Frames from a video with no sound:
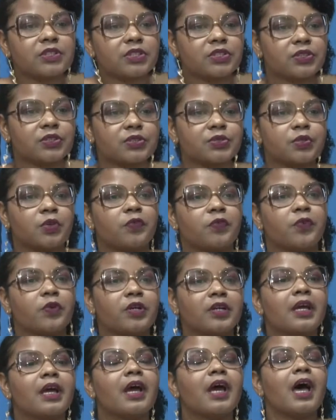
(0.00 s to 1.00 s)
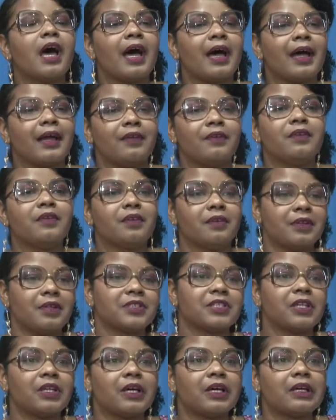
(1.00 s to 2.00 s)
it or so forth. And there's
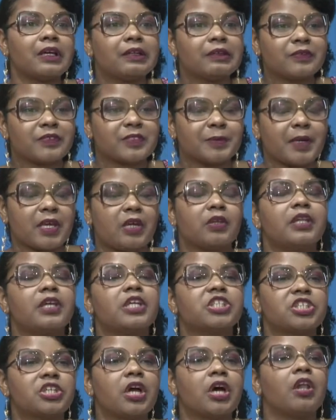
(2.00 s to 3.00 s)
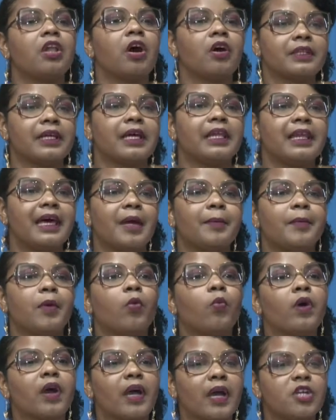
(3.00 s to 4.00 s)
a lot of speculation along that line.
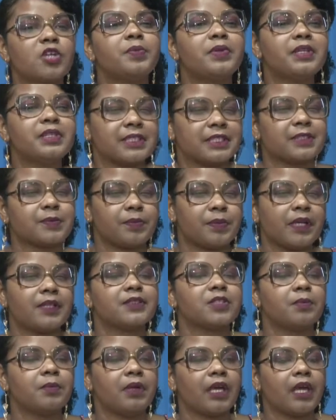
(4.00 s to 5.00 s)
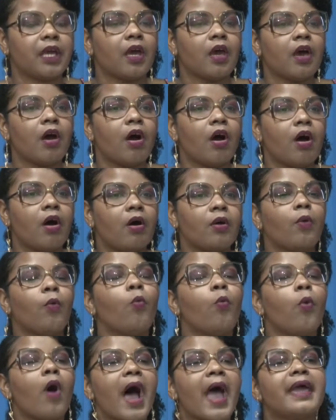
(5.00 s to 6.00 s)
But could you please explain to me
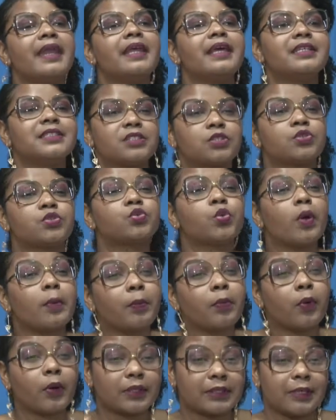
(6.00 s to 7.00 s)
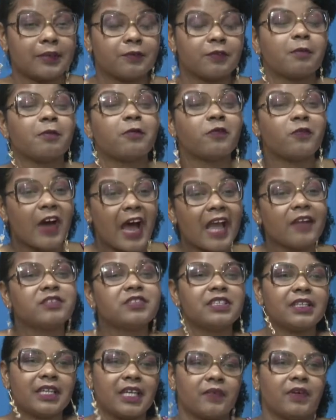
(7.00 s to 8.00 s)
on why it is so important from 5
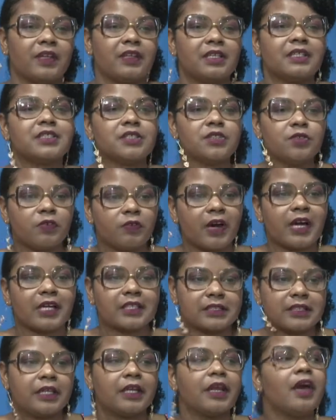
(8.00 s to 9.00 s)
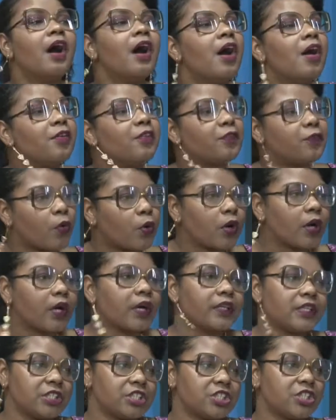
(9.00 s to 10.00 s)
to 11, this new vaccine for
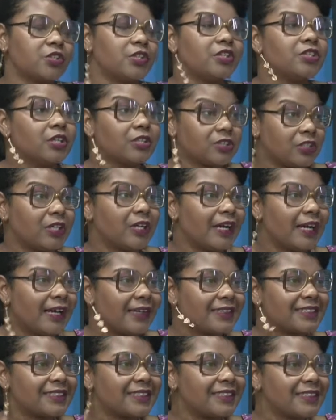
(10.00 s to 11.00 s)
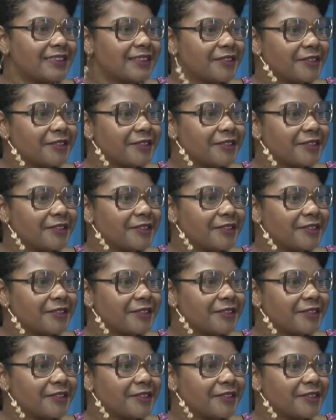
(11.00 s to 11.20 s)
these children? Dr. Elsie?